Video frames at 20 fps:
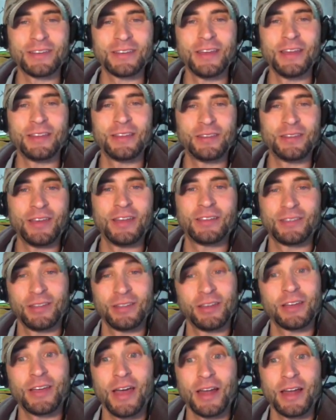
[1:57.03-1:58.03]
it's
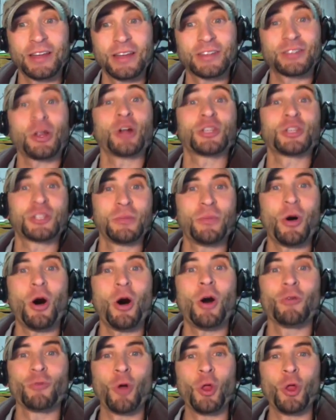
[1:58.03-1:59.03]
the kind of starts the
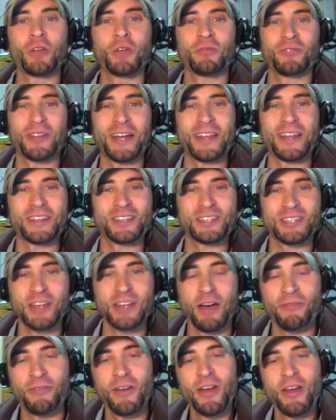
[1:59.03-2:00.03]
ball rolling for a lot of the
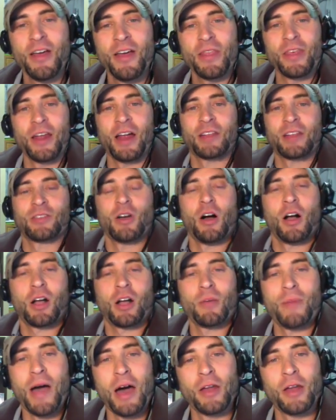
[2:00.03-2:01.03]
stuff that I talk
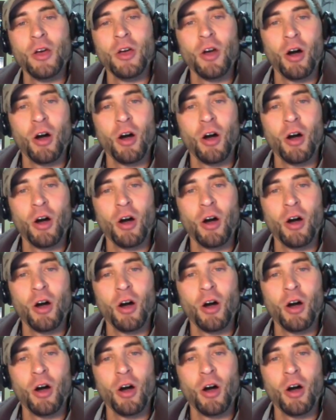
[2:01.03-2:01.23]
about.